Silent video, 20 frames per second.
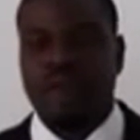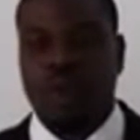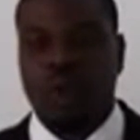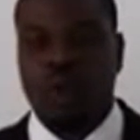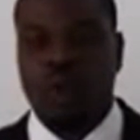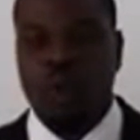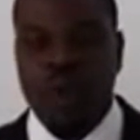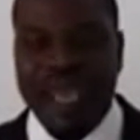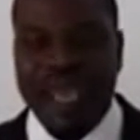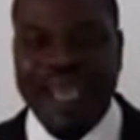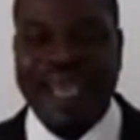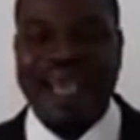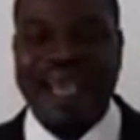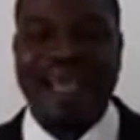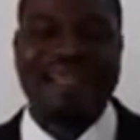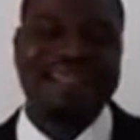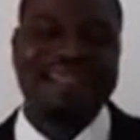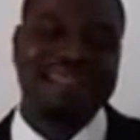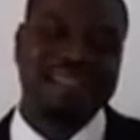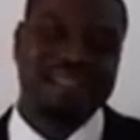We
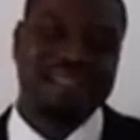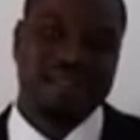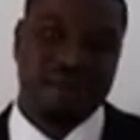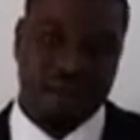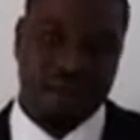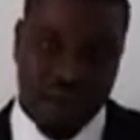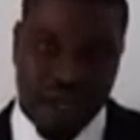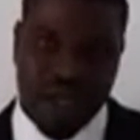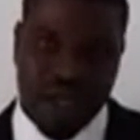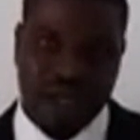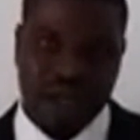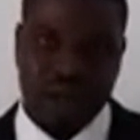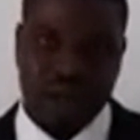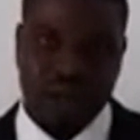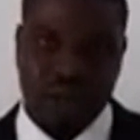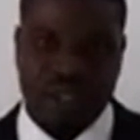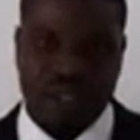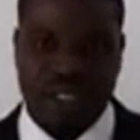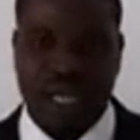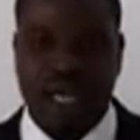can disagree
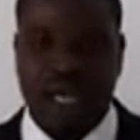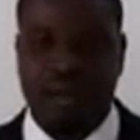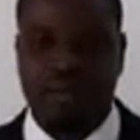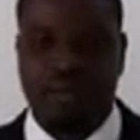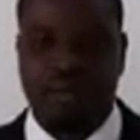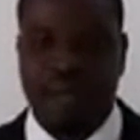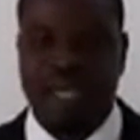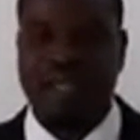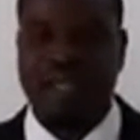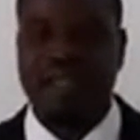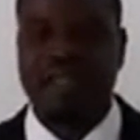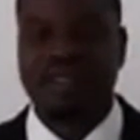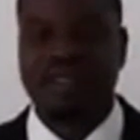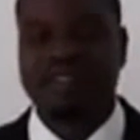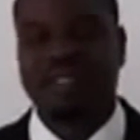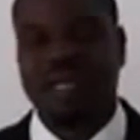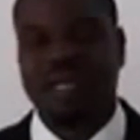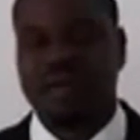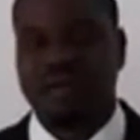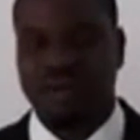without being
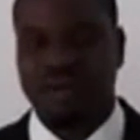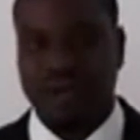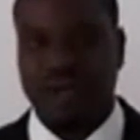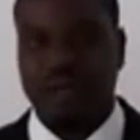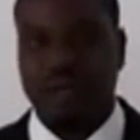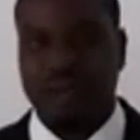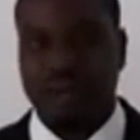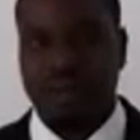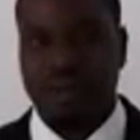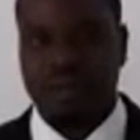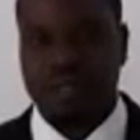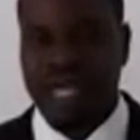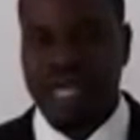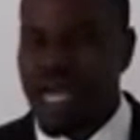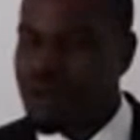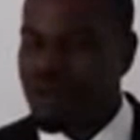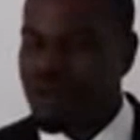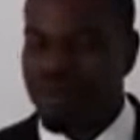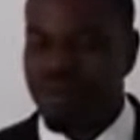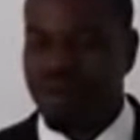disagreeable.
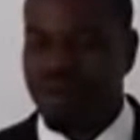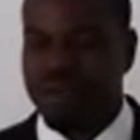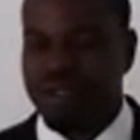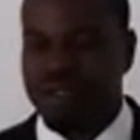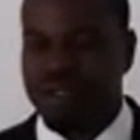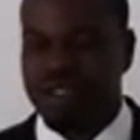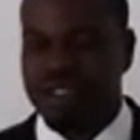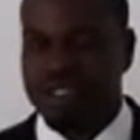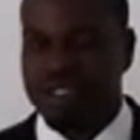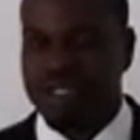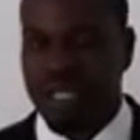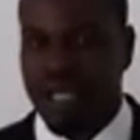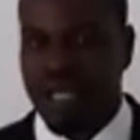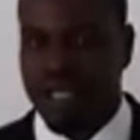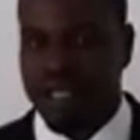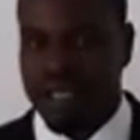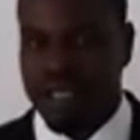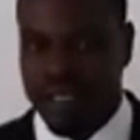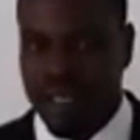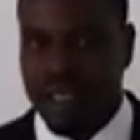That we must
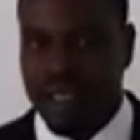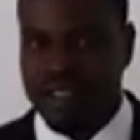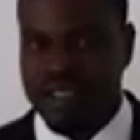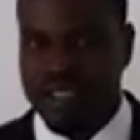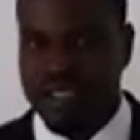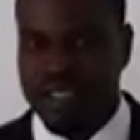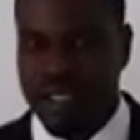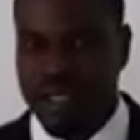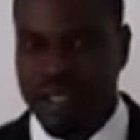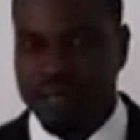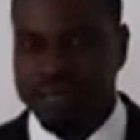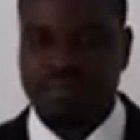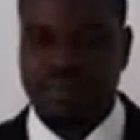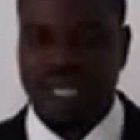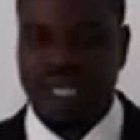understand in Nigeria.